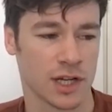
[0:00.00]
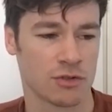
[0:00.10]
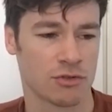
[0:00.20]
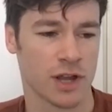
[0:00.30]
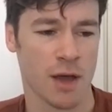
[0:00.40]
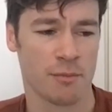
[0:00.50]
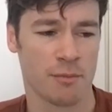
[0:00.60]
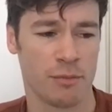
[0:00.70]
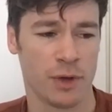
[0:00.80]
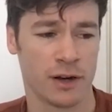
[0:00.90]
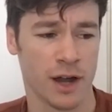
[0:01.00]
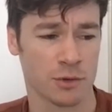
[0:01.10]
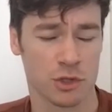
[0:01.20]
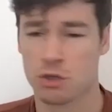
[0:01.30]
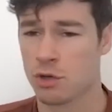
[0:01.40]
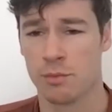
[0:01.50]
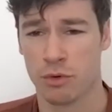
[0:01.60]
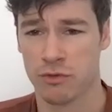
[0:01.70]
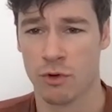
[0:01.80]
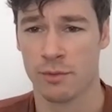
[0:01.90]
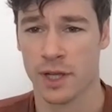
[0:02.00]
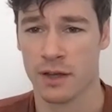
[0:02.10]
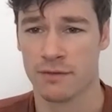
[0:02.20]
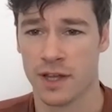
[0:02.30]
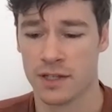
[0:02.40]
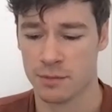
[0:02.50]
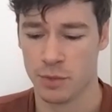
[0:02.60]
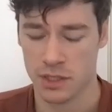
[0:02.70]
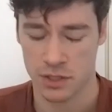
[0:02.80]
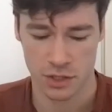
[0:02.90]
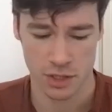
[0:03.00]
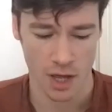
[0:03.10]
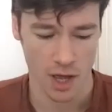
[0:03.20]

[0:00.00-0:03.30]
Injury got better. I was street performing on Venice Beach.